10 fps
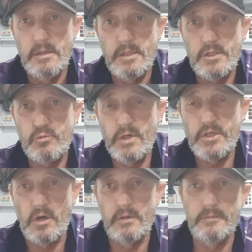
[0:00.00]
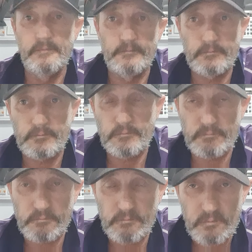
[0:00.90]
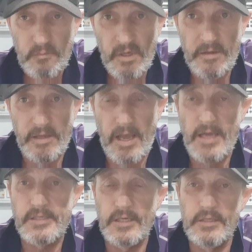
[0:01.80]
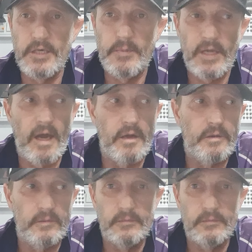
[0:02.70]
switch on the AC GPO